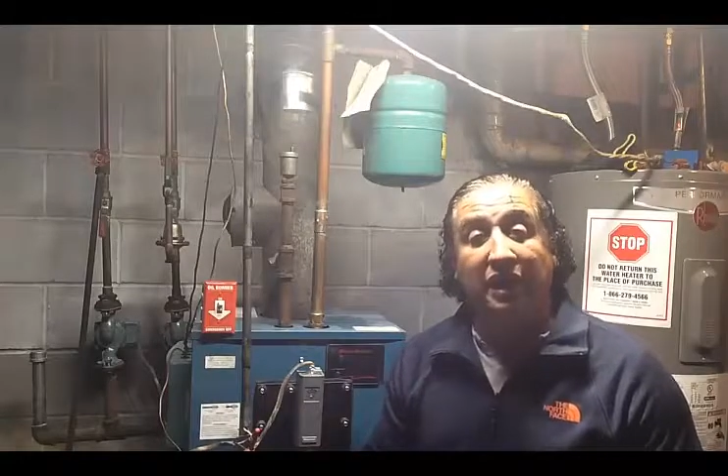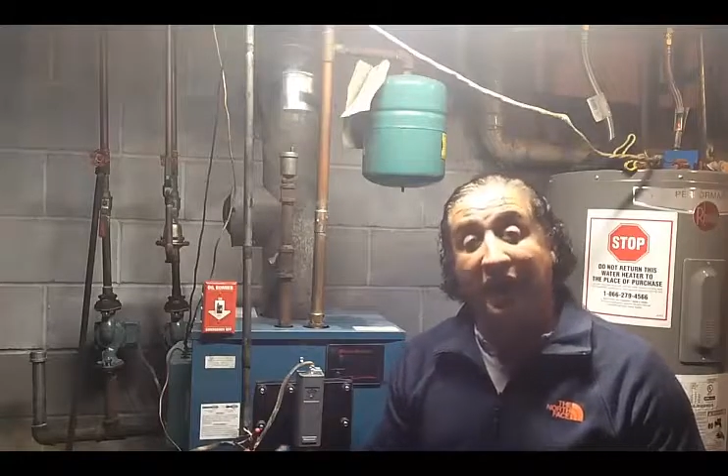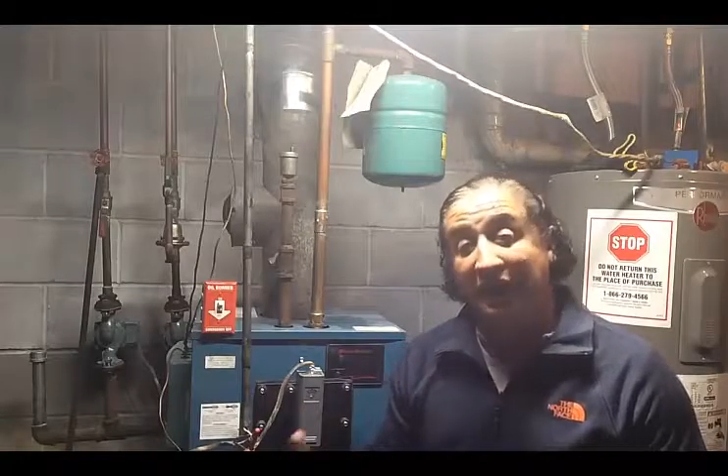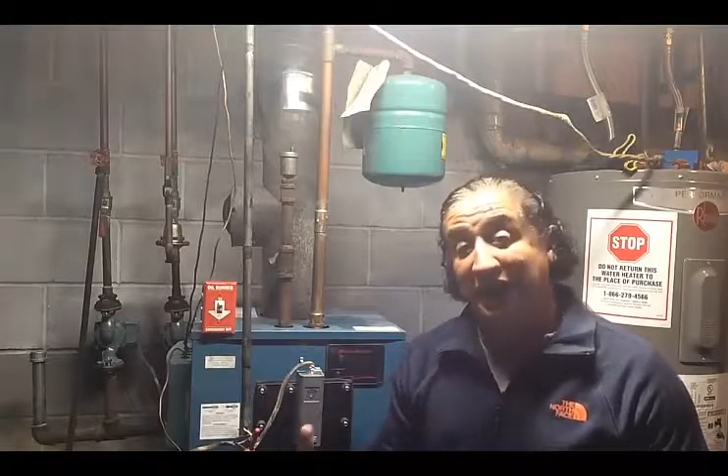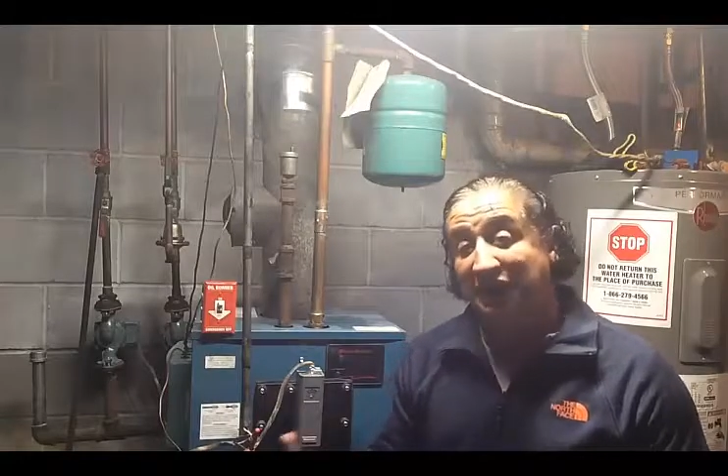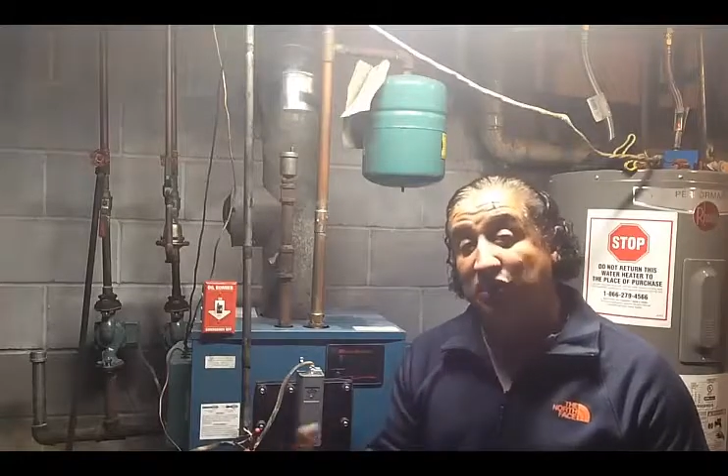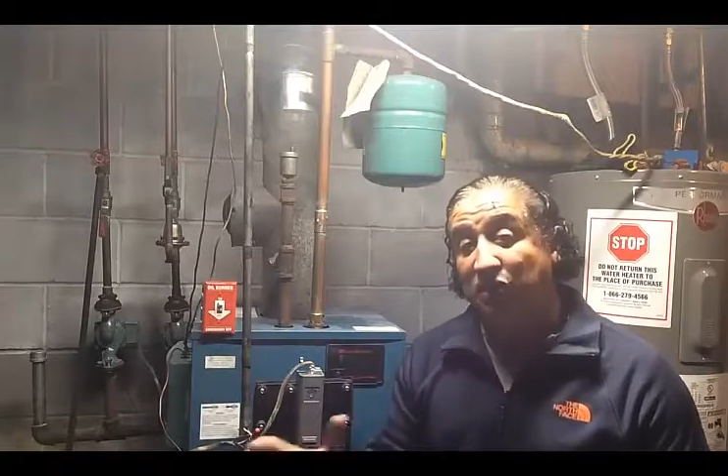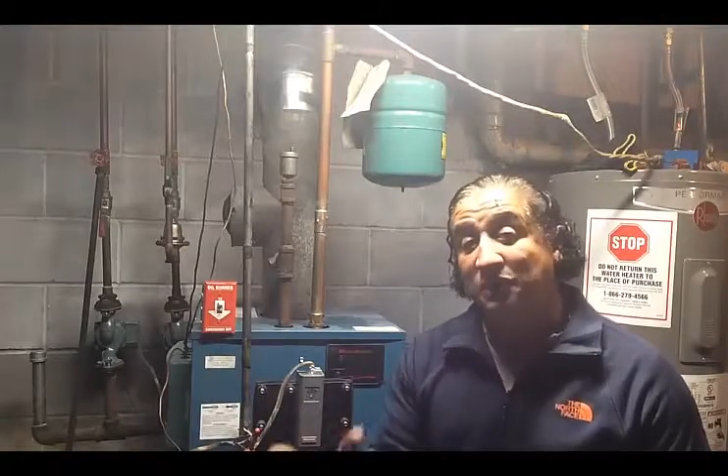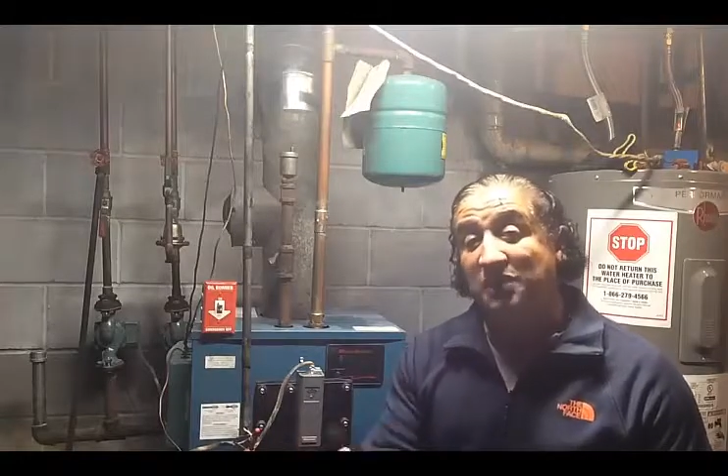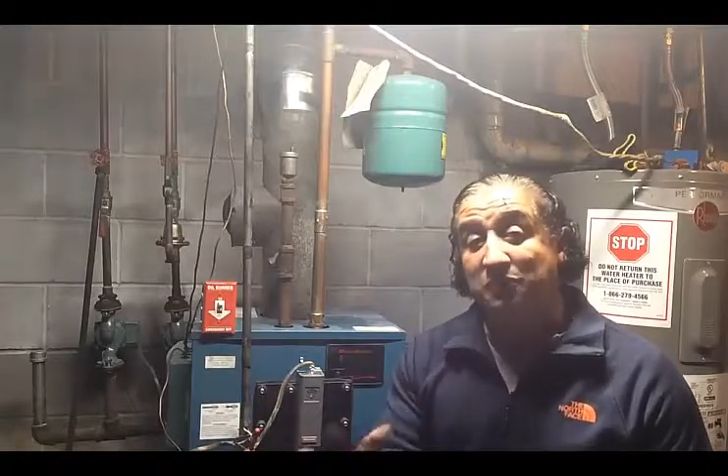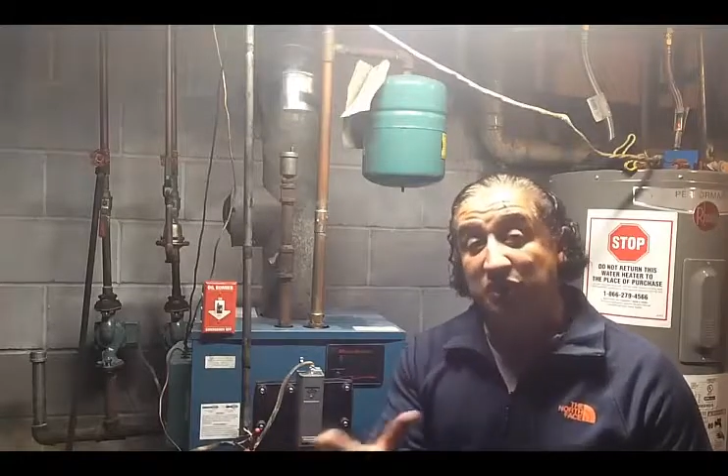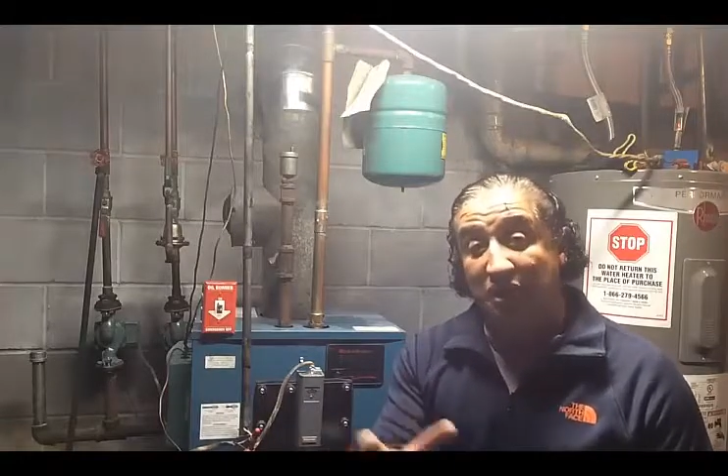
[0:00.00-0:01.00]
and that's going to
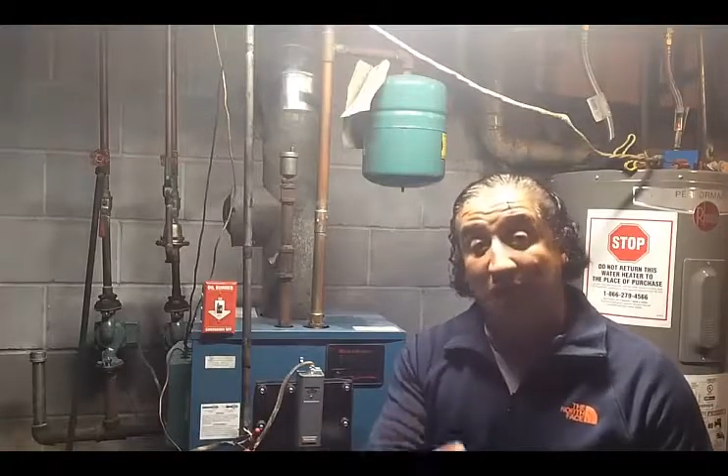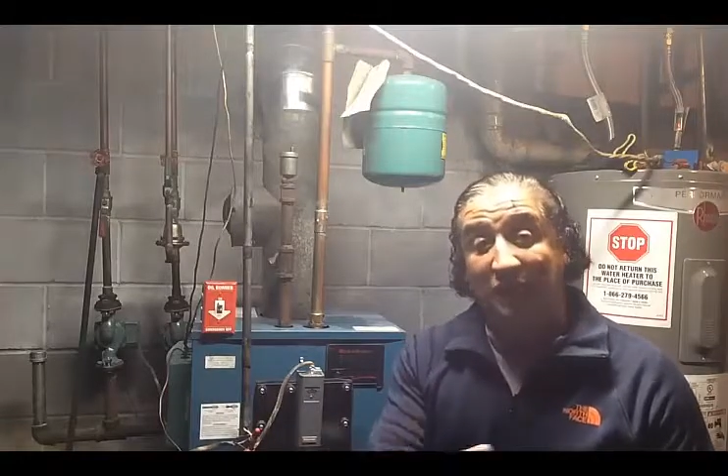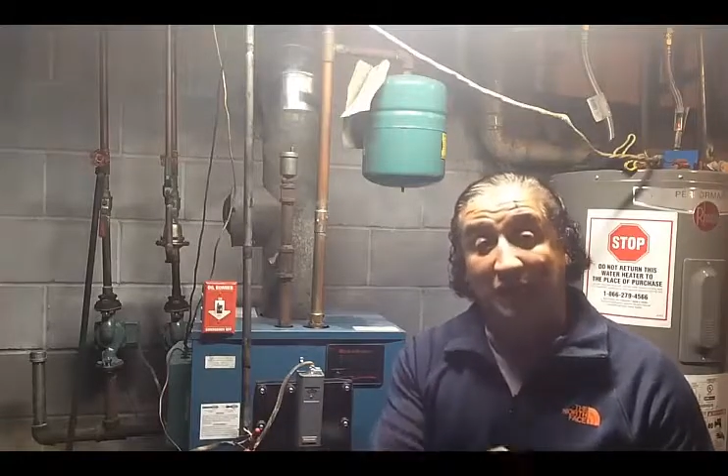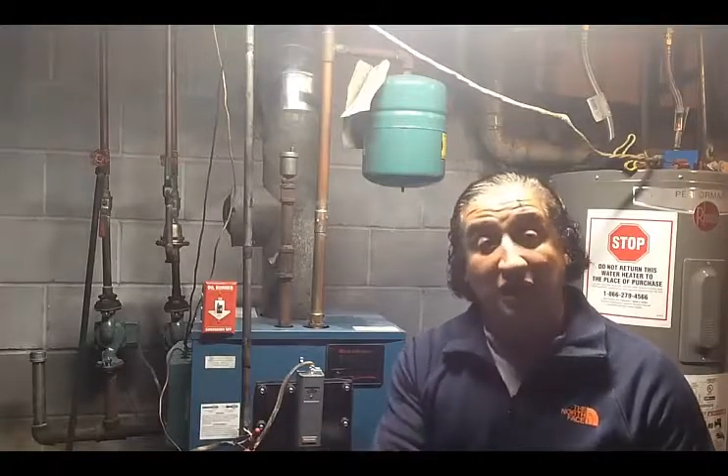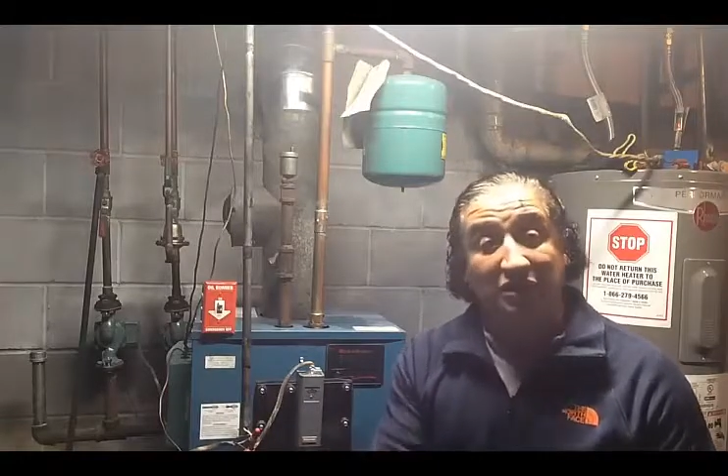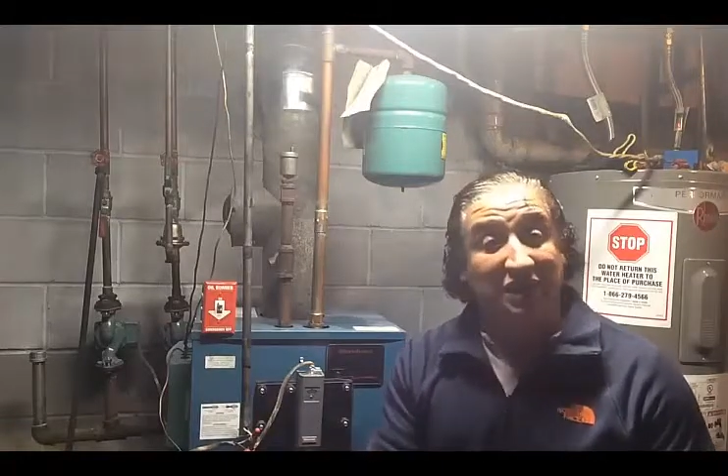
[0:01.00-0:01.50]
be something else